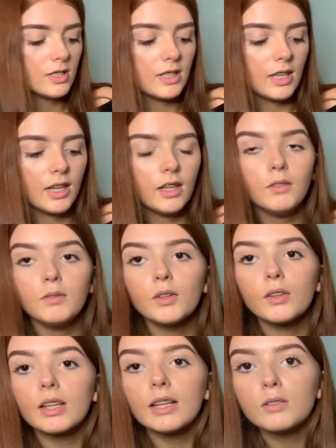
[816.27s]
see we've got
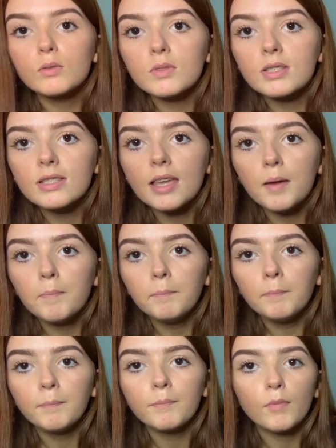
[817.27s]
the little SIM
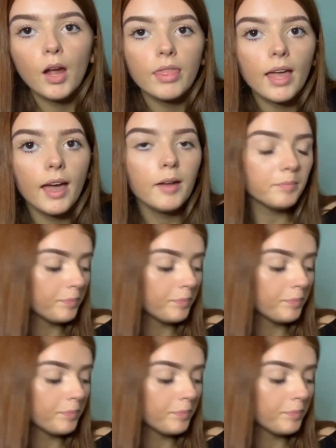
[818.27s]
right there,